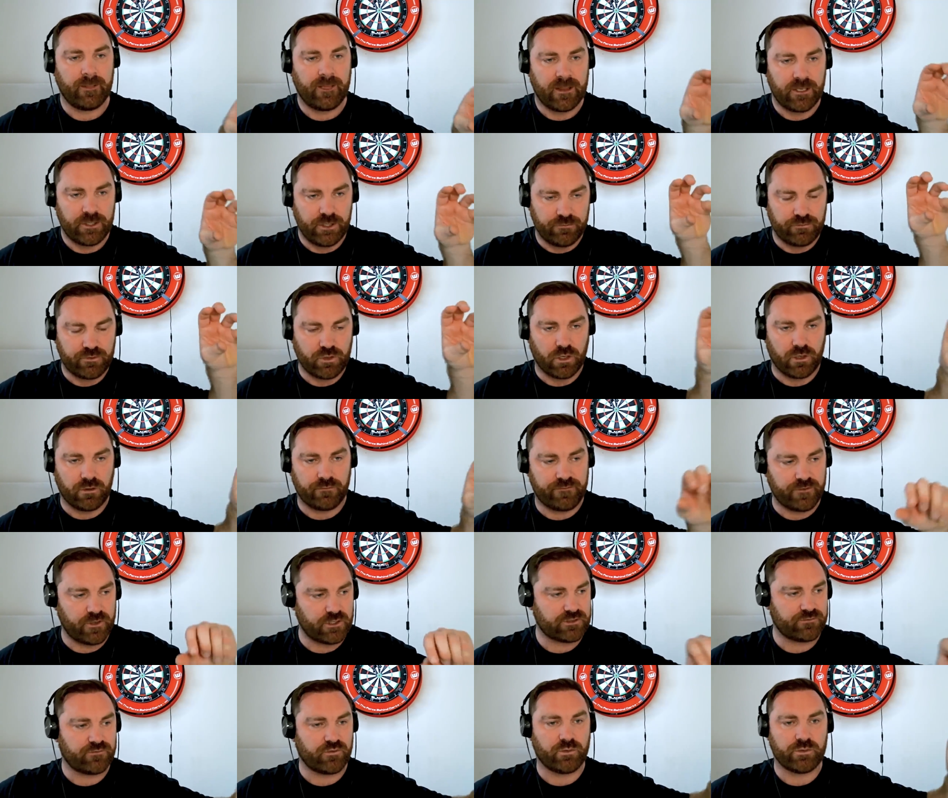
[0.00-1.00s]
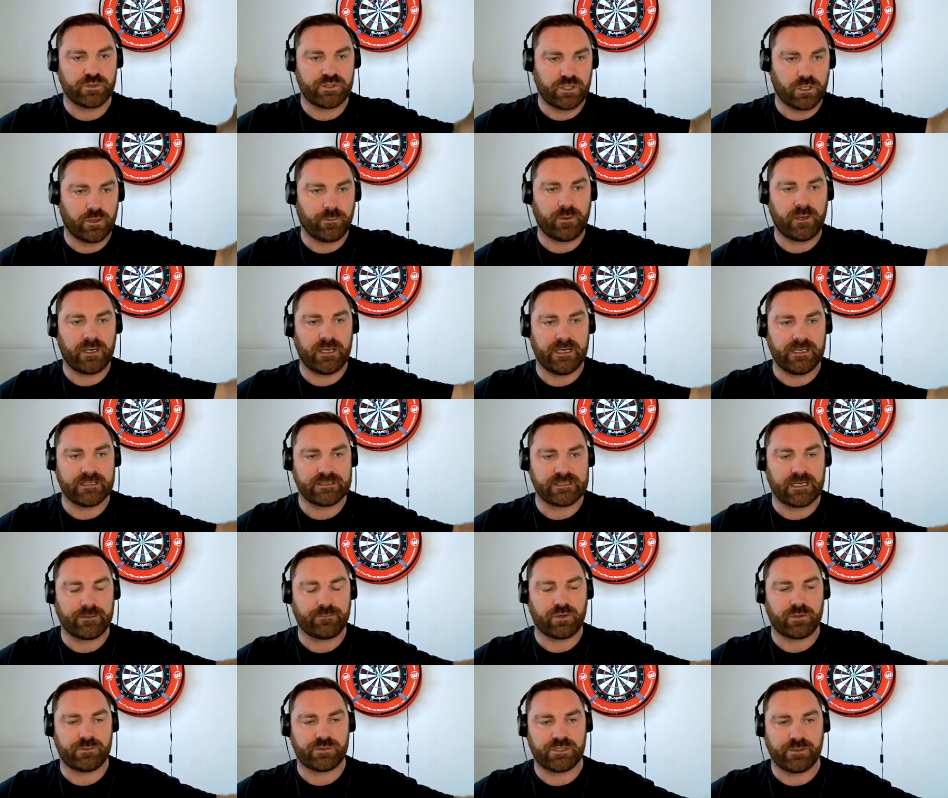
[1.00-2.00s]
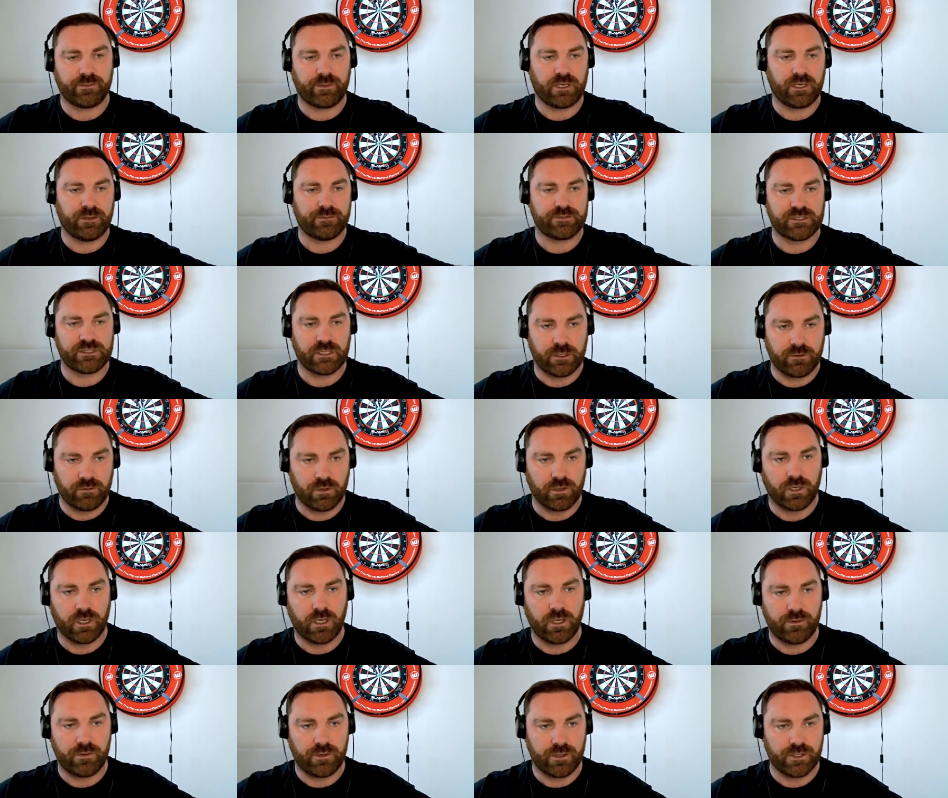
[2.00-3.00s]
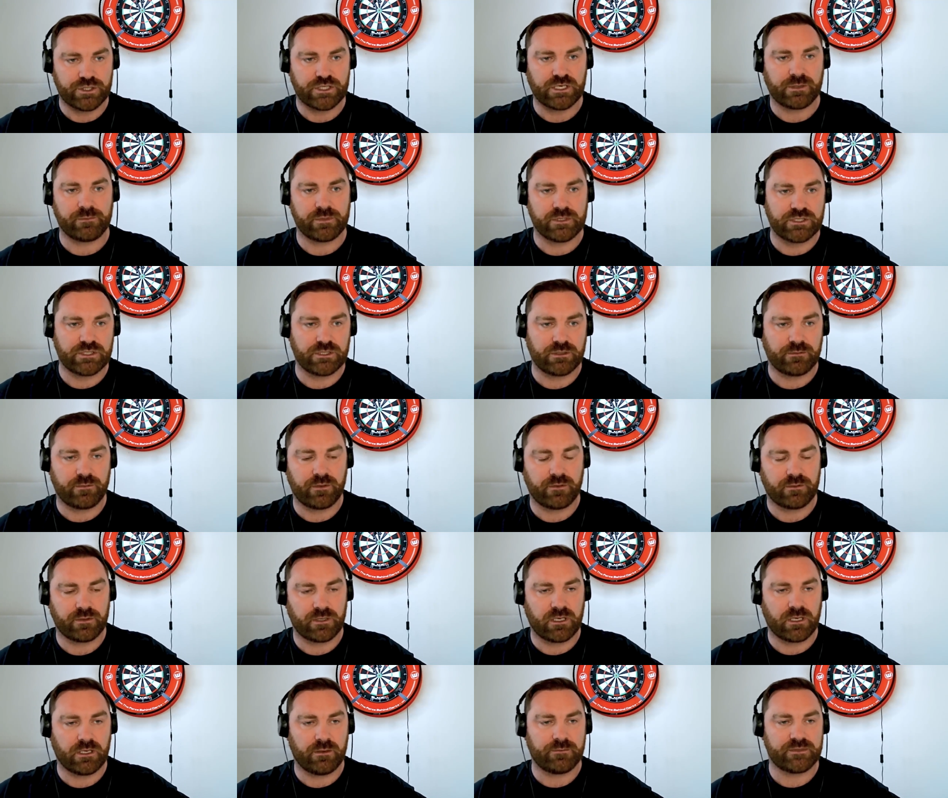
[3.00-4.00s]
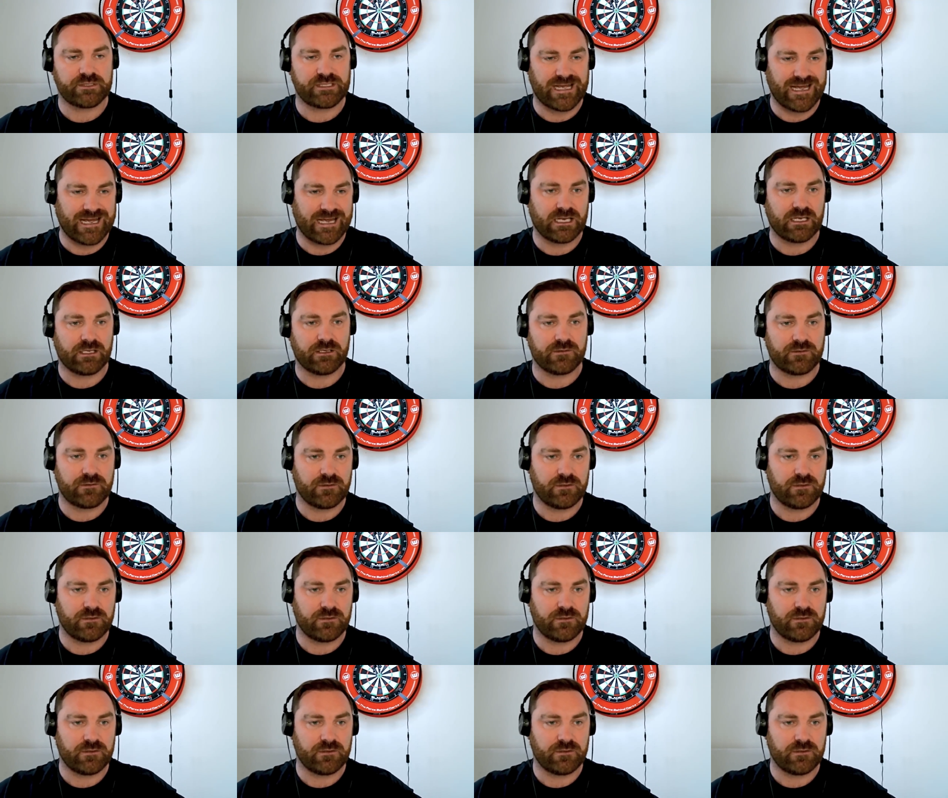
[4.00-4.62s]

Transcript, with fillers: You've got first and foremost, you've got players at Premiership clubs that are on loan at Championship clubs and